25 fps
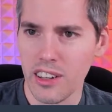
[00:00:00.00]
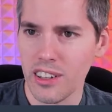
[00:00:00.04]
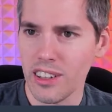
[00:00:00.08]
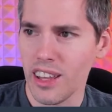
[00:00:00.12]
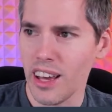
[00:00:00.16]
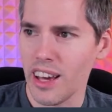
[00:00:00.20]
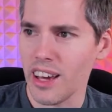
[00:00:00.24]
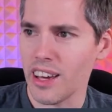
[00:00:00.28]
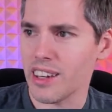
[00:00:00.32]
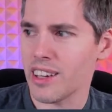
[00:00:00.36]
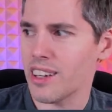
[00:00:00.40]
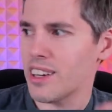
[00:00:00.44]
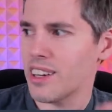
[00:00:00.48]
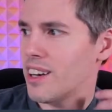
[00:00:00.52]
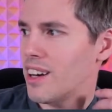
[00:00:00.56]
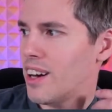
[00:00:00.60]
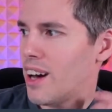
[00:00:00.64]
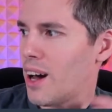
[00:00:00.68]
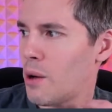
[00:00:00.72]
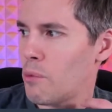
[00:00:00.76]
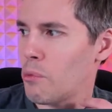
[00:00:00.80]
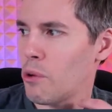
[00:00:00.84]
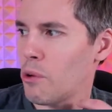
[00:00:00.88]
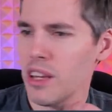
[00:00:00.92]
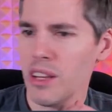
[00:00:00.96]
like,
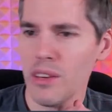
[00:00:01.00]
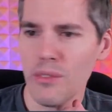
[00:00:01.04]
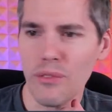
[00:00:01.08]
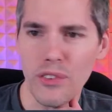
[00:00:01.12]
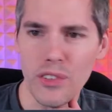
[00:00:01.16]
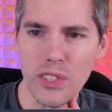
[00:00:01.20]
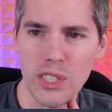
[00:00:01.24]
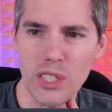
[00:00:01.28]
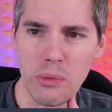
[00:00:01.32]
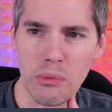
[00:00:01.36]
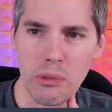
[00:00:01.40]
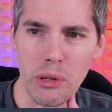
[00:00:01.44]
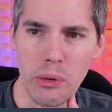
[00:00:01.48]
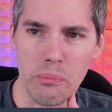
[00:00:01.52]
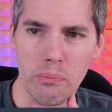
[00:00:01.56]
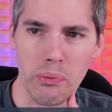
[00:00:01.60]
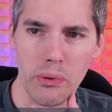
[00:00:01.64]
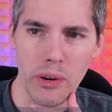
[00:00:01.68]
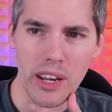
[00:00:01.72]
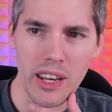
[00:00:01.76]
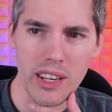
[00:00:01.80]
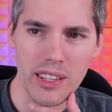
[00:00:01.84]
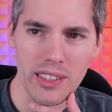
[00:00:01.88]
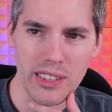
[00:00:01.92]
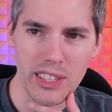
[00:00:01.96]
I'm waiting for someone to
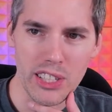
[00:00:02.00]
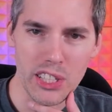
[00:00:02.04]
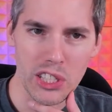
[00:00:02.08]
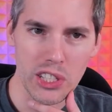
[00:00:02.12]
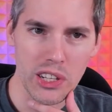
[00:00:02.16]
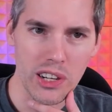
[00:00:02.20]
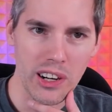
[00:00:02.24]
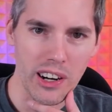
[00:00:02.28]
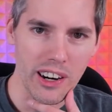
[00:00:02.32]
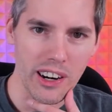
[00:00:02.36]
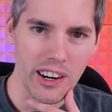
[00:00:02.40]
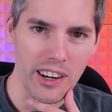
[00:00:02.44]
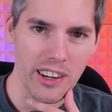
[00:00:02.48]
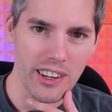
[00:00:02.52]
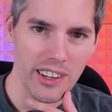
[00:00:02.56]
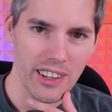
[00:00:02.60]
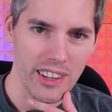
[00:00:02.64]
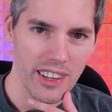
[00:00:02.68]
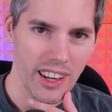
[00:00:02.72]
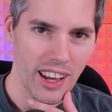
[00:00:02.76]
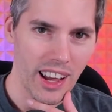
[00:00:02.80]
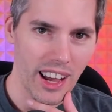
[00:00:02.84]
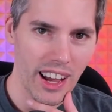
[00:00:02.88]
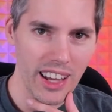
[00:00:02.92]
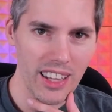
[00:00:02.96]
break this card.
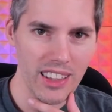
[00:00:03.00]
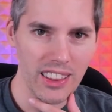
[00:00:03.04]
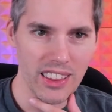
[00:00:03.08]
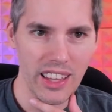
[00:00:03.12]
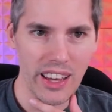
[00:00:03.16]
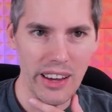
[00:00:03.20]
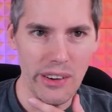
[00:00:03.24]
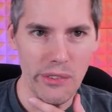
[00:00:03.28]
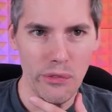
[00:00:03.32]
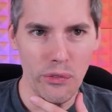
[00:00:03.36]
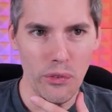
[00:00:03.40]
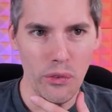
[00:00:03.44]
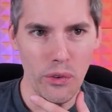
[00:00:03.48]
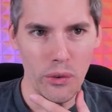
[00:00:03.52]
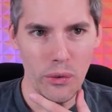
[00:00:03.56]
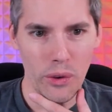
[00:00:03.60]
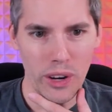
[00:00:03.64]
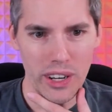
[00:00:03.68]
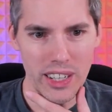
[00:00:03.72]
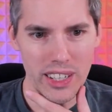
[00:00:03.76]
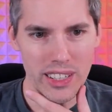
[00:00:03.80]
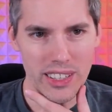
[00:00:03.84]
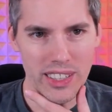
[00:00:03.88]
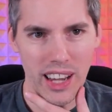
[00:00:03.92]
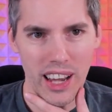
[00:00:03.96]
I love
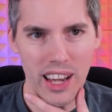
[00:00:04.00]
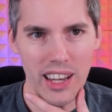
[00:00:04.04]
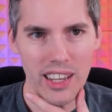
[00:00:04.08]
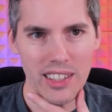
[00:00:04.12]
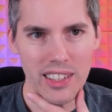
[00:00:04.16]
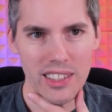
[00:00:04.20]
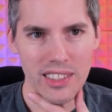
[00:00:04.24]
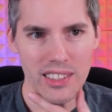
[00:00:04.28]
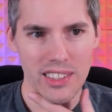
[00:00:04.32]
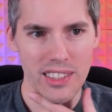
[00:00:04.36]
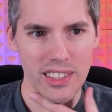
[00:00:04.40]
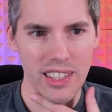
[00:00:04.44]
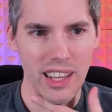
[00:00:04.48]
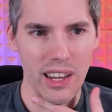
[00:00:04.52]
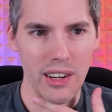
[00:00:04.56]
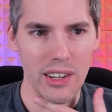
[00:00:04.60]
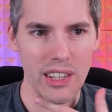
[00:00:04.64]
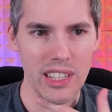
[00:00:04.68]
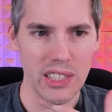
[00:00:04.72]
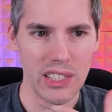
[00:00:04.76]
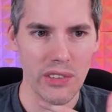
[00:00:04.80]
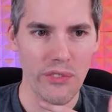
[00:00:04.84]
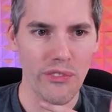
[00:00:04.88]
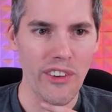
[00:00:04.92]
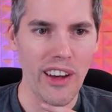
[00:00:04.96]
what it does. Now,
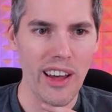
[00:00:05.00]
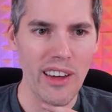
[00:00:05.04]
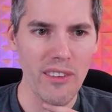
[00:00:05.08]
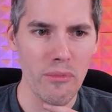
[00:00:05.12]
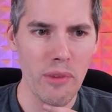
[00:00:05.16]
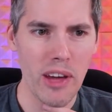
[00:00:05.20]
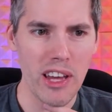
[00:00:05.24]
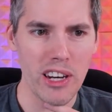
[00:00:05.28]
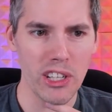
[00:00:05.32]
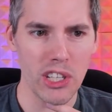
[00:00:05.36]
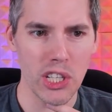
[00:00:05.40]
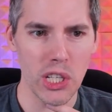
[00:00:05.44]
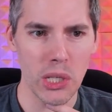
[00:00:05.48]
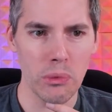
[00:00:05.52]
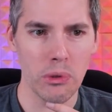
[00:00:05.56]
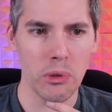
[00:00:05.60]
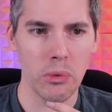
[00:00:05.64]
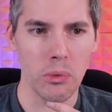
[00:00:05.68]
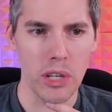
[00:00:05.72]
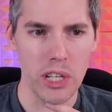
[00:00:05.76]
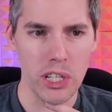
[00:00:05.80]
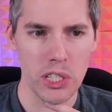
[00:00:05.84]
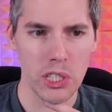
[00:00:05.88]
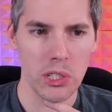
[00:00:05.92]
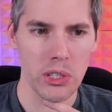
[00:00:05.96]
it's a five mana human
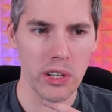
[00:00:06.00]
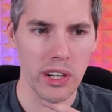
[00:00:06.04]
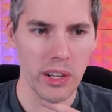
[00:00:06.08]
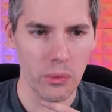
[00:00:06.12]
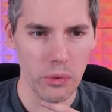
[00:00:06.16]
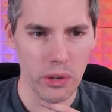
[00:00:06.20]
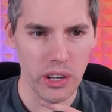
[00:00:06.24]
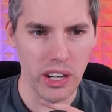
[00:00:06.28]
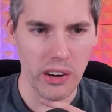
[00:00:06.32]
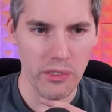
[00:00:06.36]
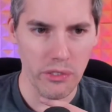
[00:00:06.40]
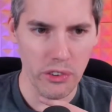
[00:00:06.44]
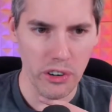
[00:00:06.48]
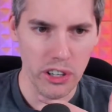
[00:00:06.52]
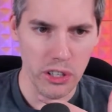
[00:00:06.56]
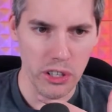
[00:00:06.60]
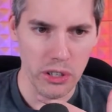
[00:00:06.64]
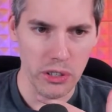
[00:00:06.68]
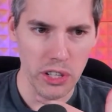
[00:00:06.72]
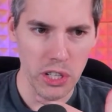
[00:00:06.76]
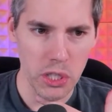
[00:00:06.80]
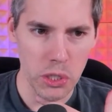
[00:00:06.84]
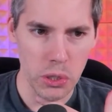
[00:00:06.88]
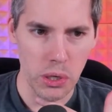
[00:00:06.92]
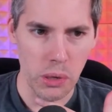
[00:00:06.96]
wizard, and whenever a
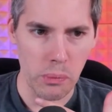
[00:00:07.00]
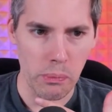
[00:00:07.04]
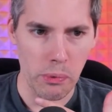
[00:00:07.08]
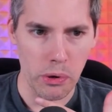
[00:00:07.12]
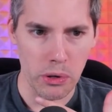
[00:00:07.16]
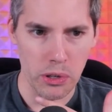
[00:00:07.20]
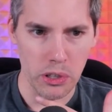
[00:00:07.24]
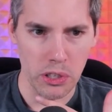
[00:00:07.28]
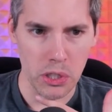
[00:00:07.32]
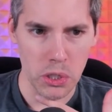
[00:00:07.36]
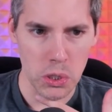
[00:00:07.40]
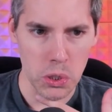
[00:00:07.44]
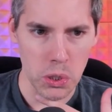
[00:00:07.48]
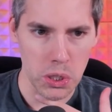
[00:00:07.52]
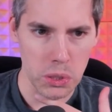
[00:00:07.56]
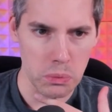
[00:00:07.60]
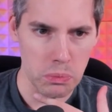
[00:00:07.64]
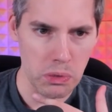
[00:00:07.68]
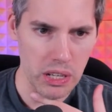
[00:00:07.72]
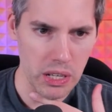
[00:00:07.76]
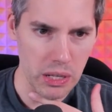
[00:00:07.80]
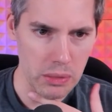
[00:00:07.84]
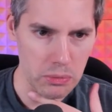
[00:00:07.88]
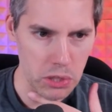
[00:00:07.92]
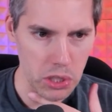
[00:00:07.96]
creature an opponent controls
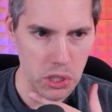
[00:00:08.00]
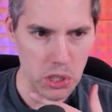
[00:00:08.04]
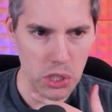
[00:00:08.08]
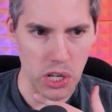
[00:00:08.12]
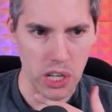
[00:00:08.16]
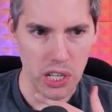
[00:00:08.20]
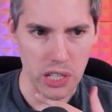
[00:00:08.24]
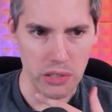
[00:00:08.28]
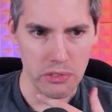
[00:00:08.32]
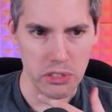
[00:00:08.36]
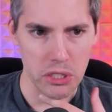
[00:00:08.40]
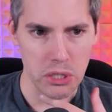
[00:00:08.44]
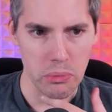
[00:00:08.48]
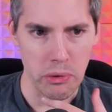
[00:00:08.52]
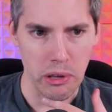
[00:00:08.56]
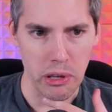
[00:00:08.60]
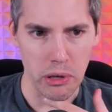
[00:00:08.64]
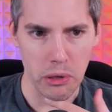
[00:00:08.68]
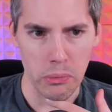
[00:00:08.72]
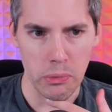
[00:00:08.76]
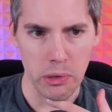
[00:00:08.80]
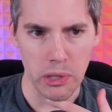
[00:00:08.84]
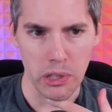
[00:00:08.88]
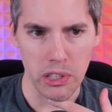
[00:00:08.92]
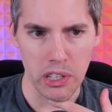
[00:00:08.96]
becomes the target of a spell
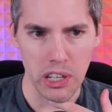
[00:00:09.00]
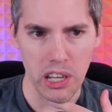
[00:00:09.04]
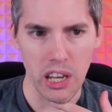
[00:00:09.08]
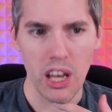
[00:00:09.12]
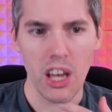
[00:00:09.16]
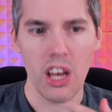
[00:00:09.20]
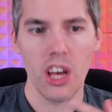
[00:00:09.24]
or ability,